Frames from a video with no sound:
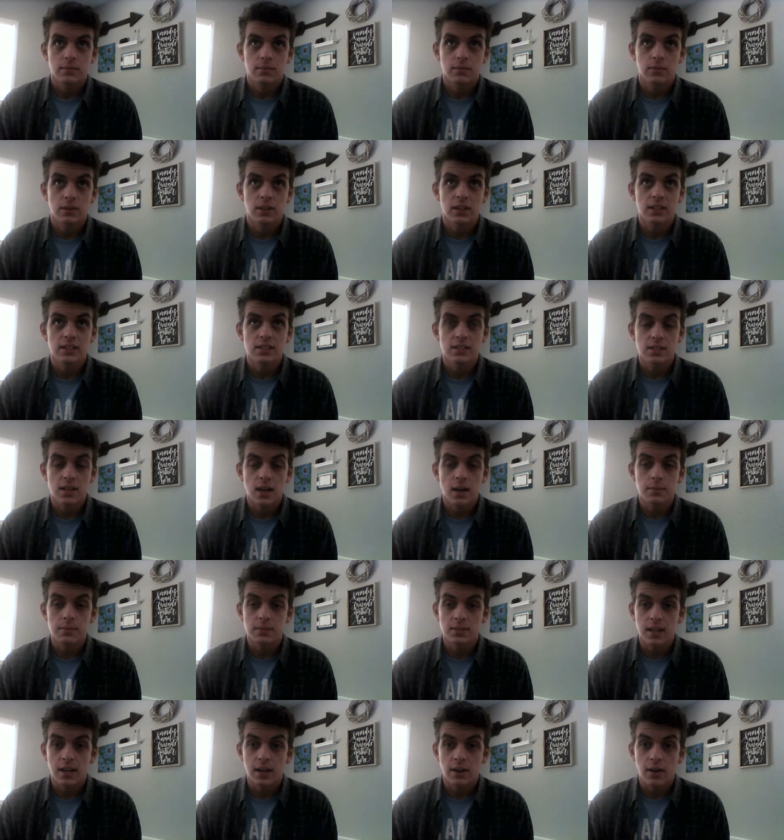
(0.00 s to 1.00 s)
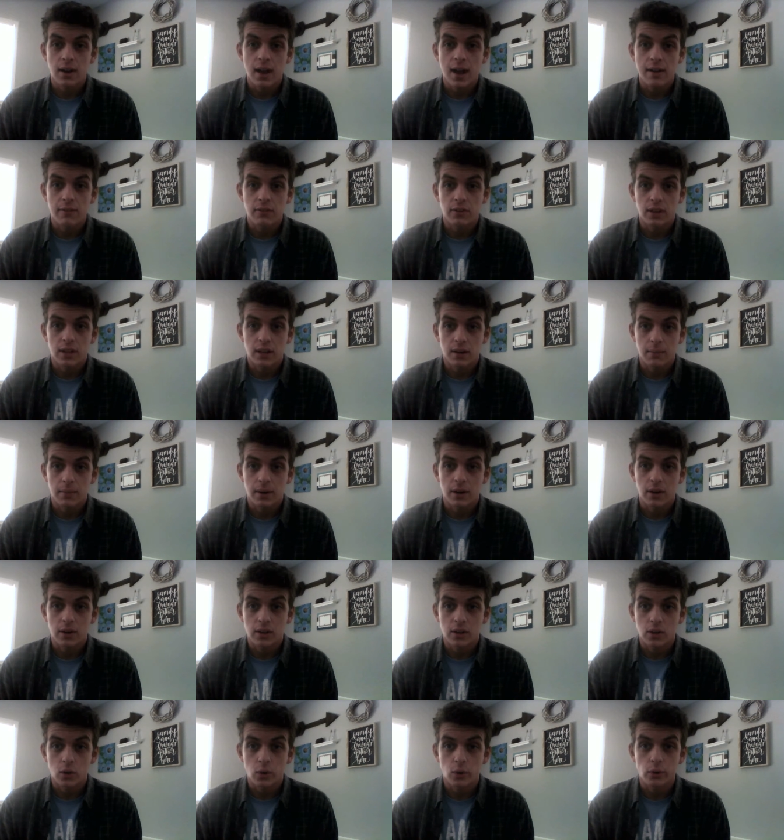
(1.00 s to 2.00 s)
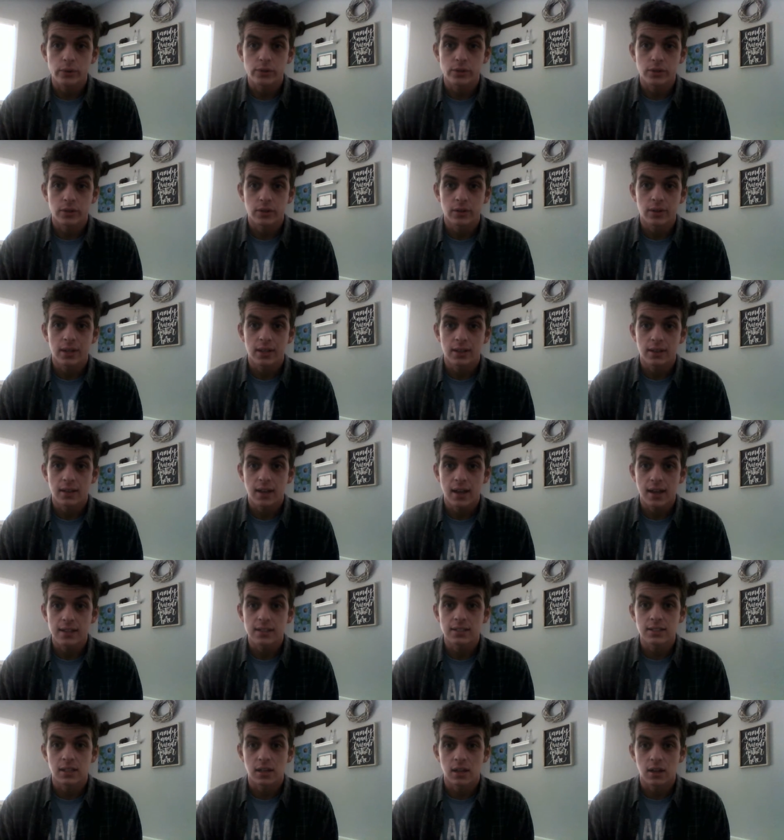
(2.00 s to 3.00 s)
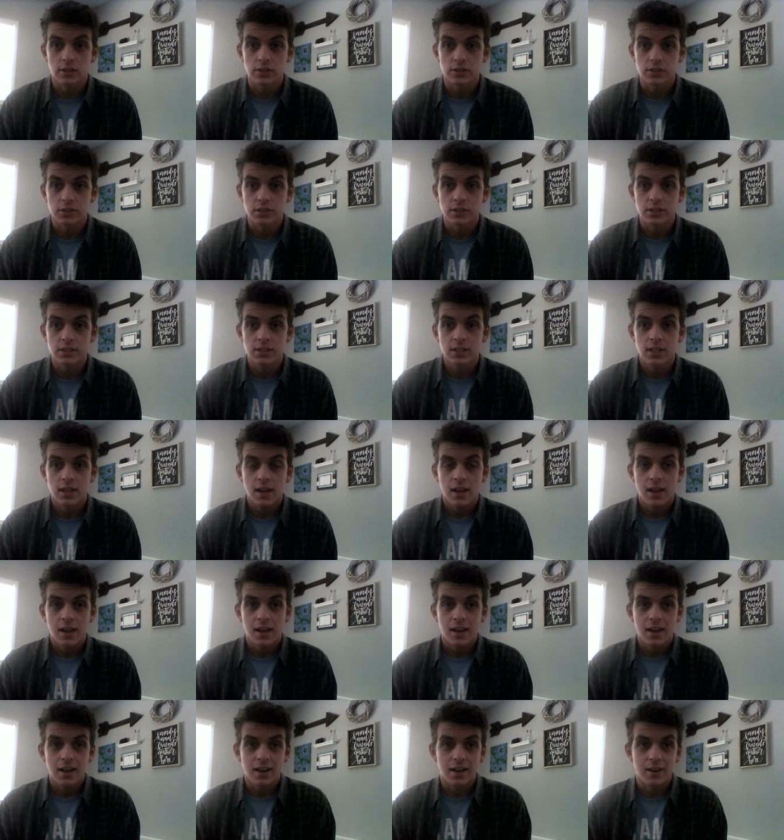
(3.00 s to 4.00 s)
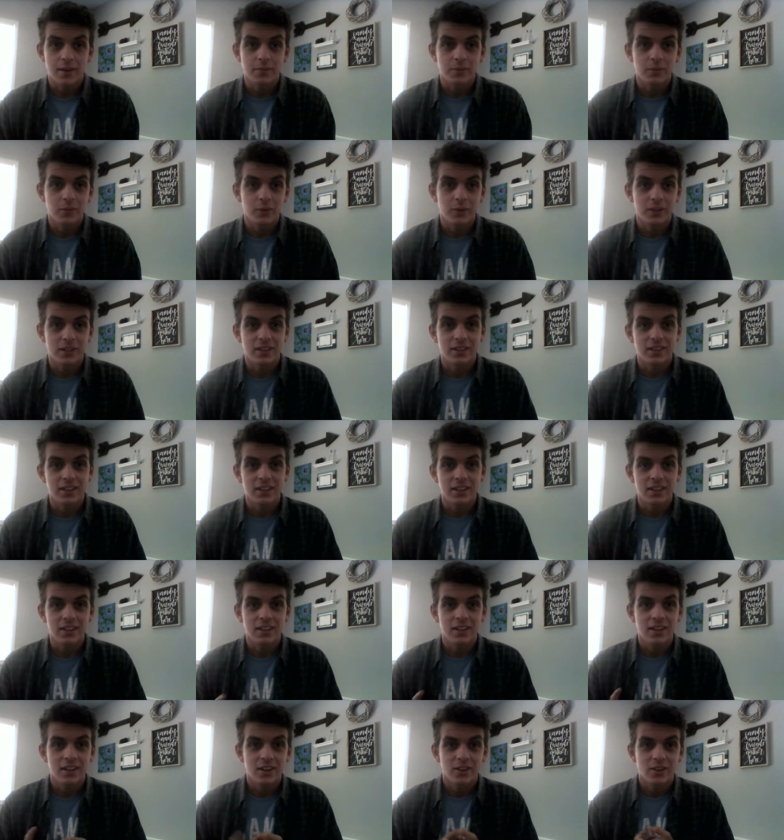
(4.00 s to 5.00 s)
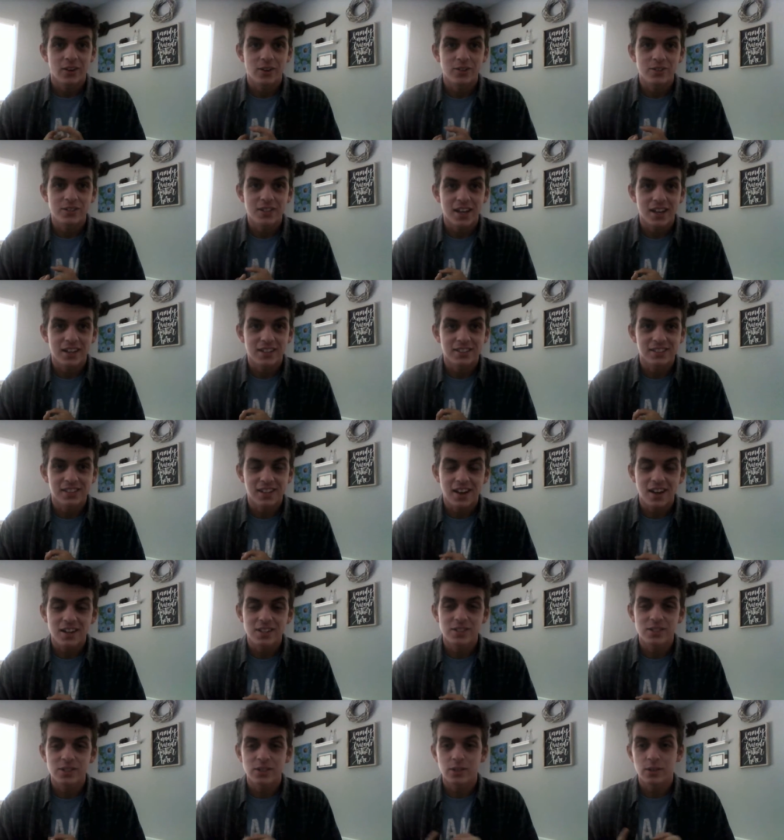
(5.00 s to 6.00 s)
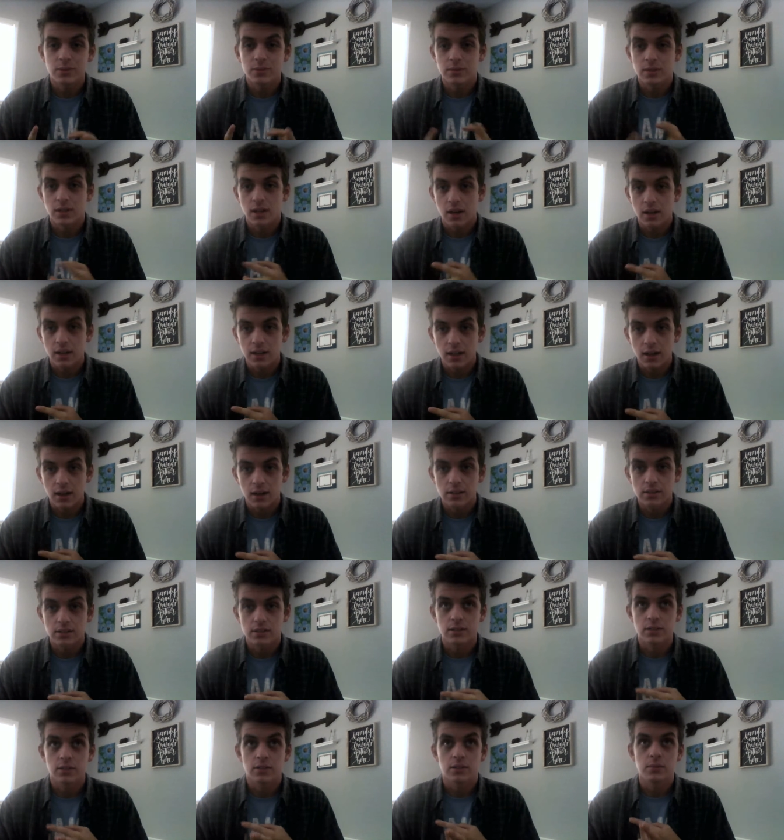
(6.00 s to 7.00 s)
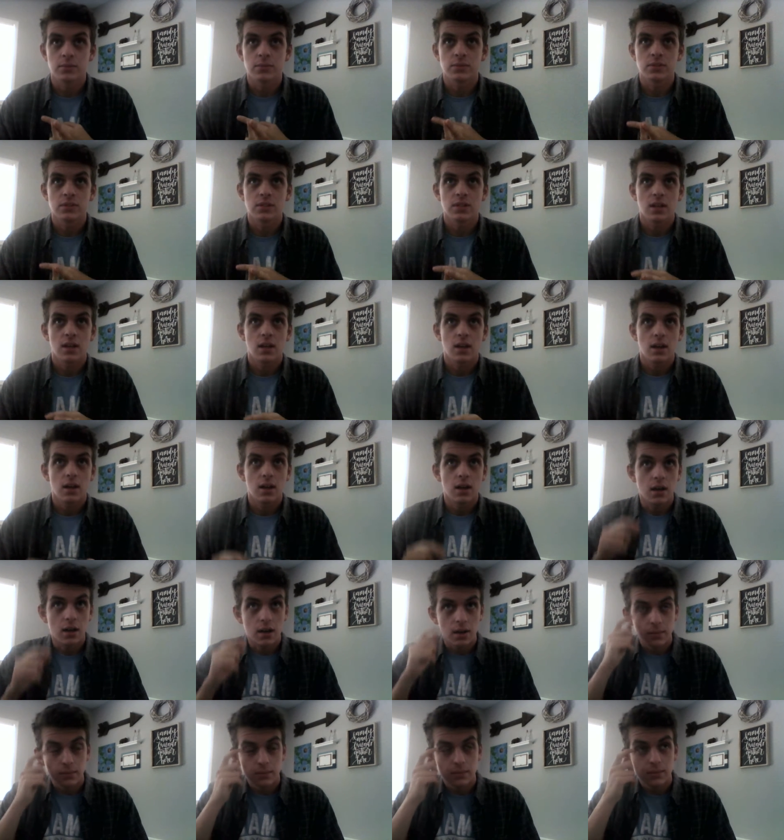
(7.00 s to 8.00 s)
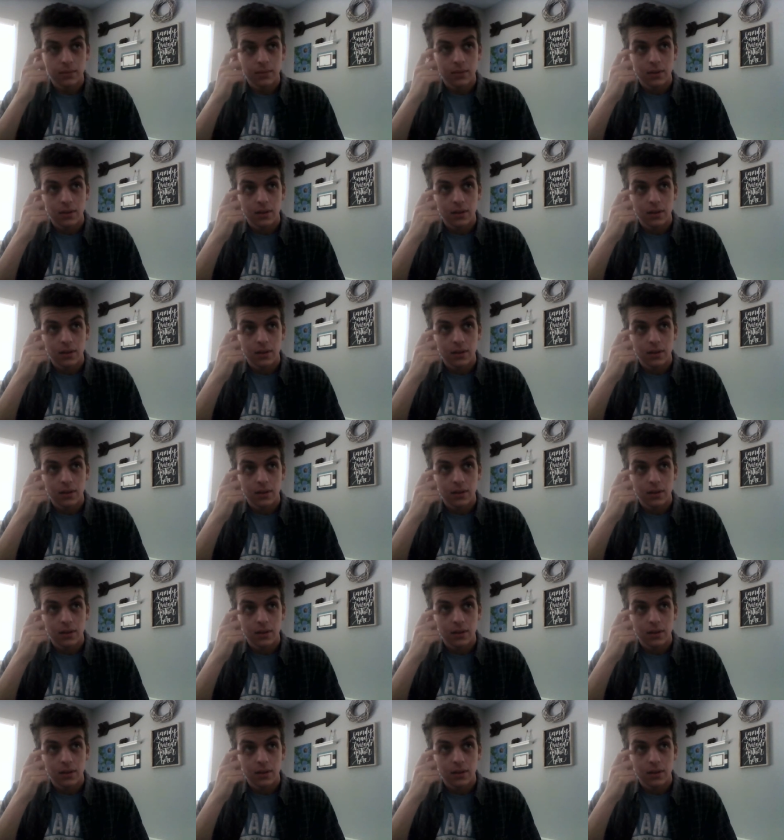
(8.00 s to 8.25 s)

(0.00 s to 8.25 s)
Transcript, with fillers: really dumbed down African American culture in the 1800s um, with the grotesque costumes, gaudy costumes, um,